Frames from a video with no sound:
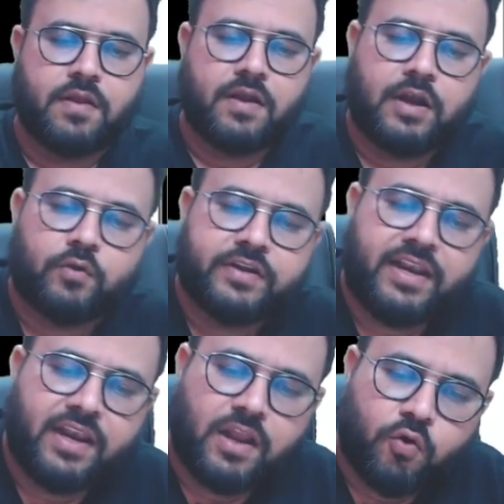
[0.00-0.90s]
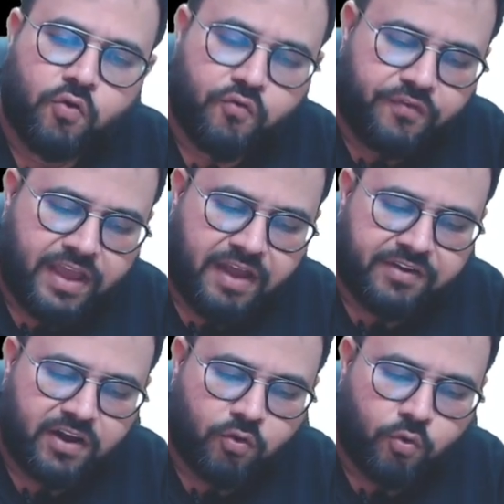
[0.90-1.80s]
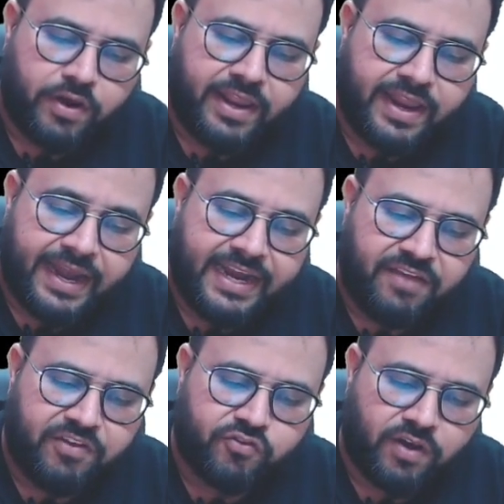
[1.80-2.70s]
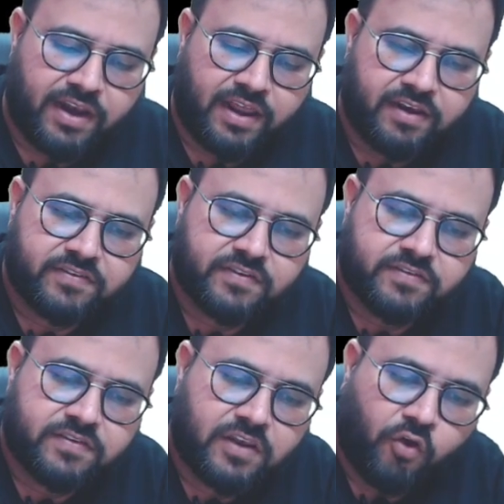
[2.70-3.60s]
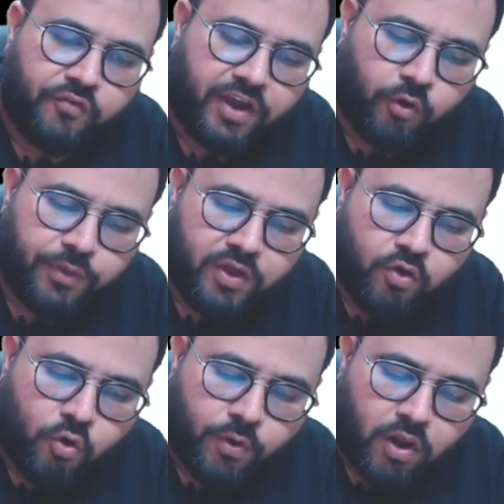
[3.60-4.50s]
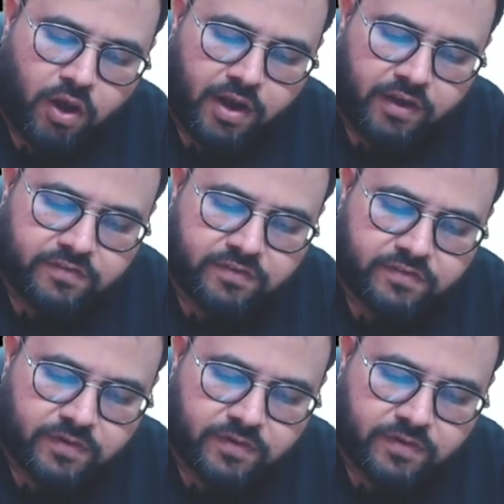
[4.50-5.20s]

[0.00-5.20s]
Now, till now, we have done only individual analysis. Now we are doing overall analysis.